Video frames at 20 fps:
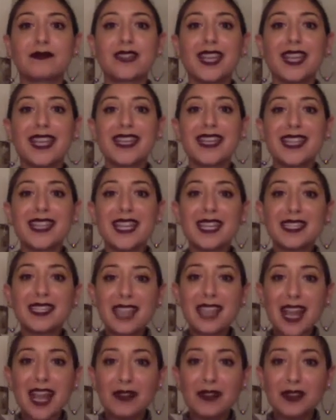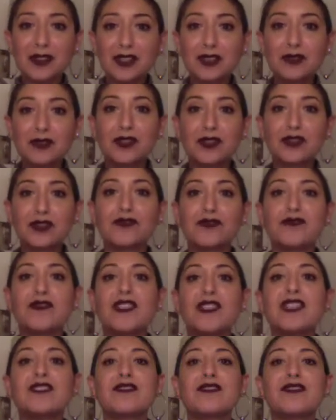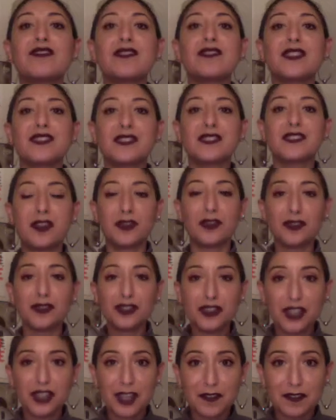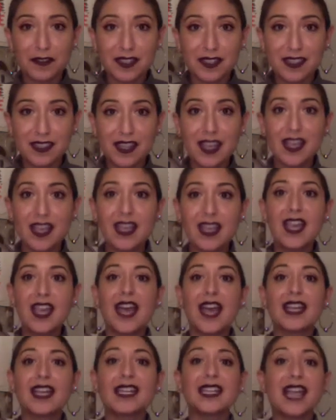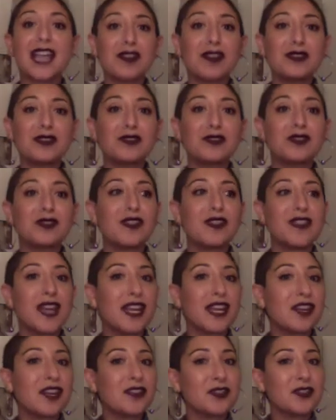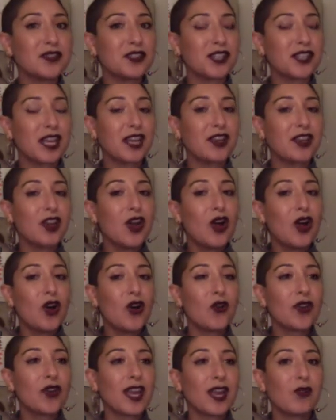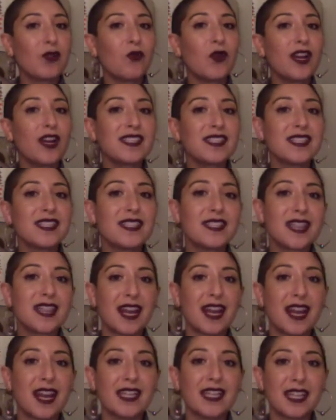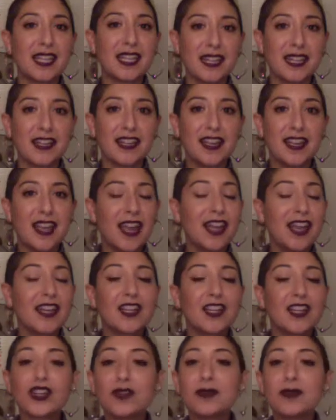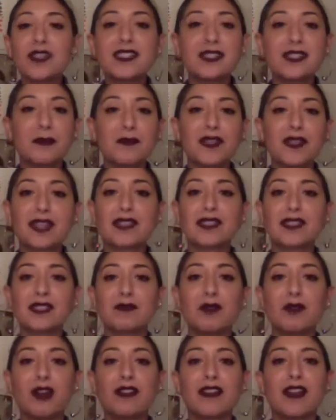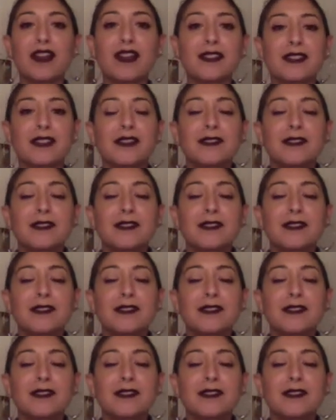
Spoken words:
it then allows you to feel the subtle shifts and allows you to then understand, okay, what is it that I need? And it could be something as small as